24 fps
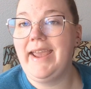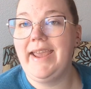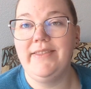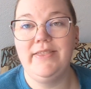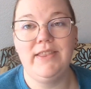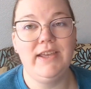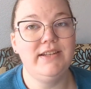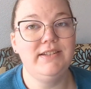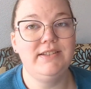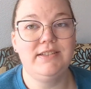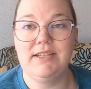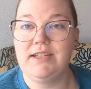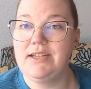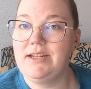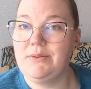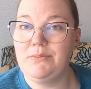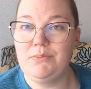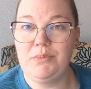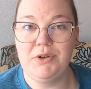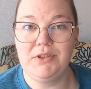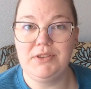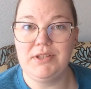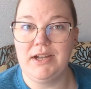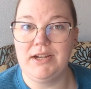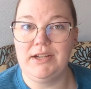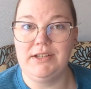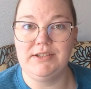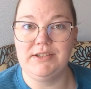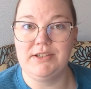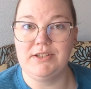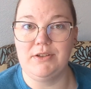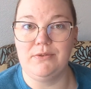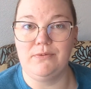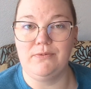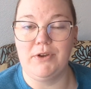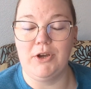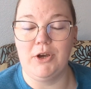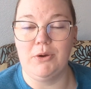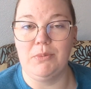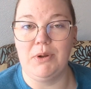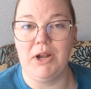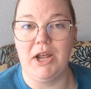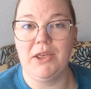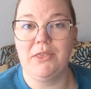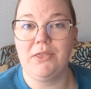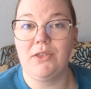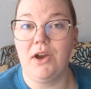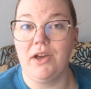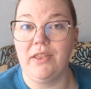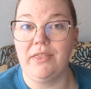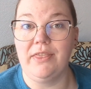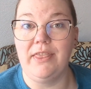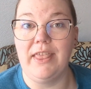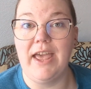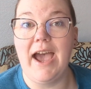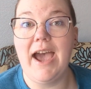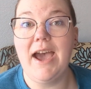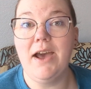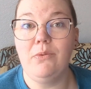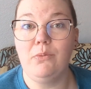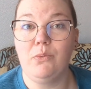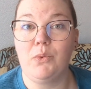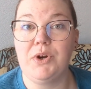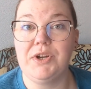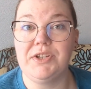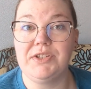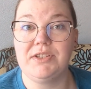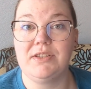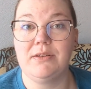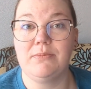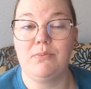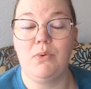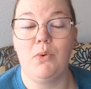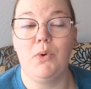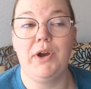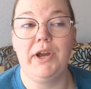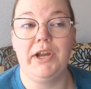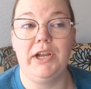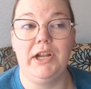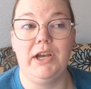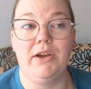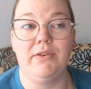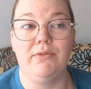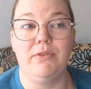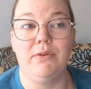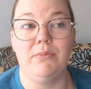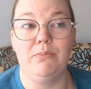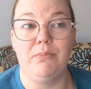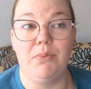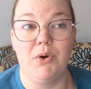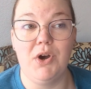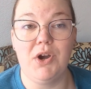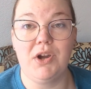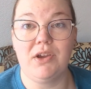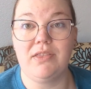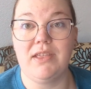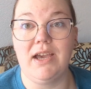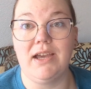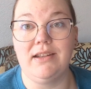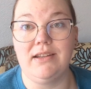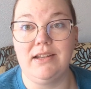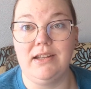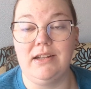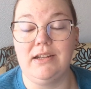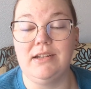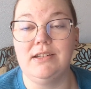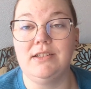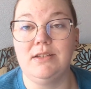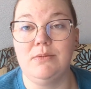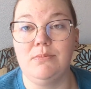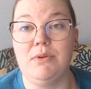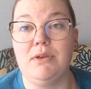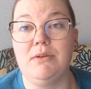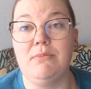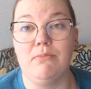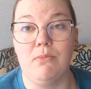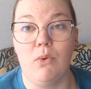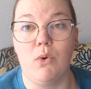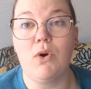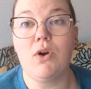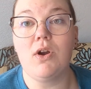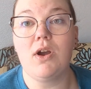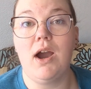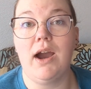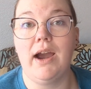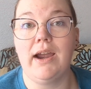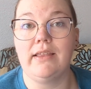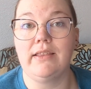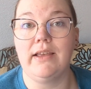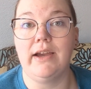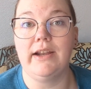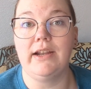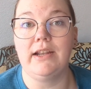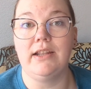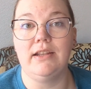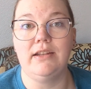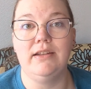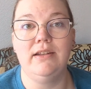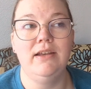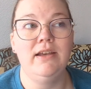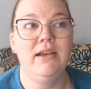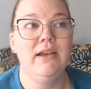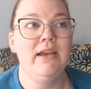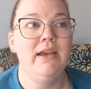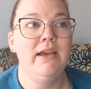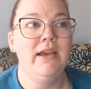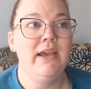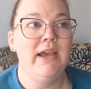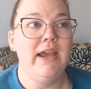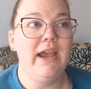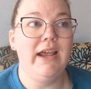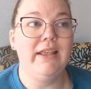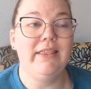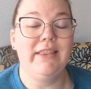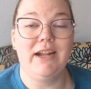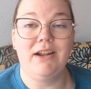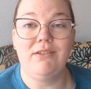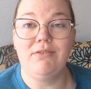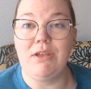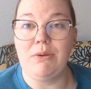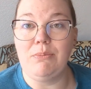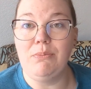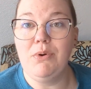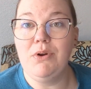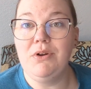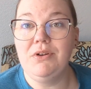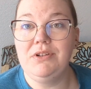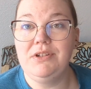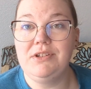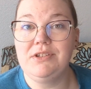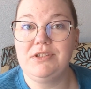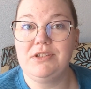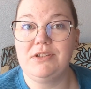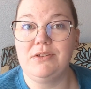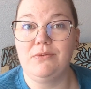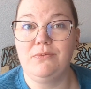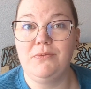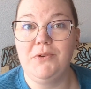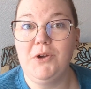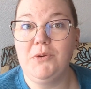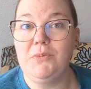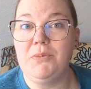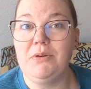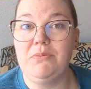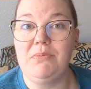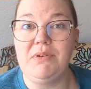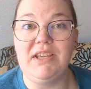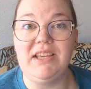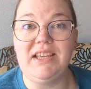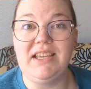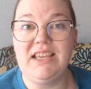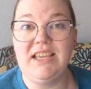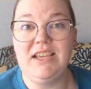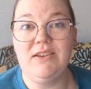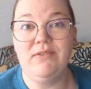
and they didn't put that into the film. And I thought that was the point of the book that needed to be more highlighted and that if they put it into the film, it'd be